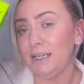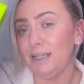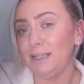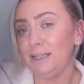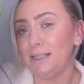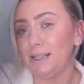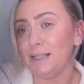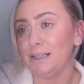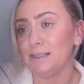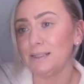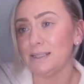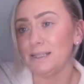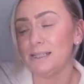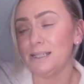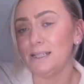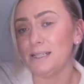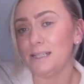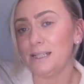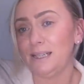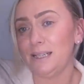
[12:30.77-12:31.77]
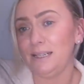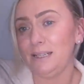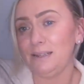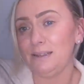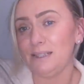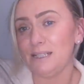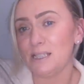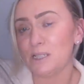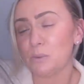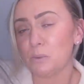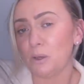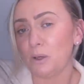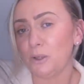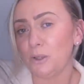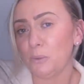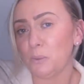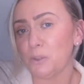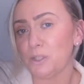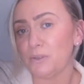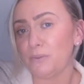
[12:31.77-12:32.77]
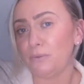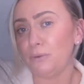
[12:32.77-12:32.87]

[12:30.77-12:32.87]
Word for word: In Aldi today, this one was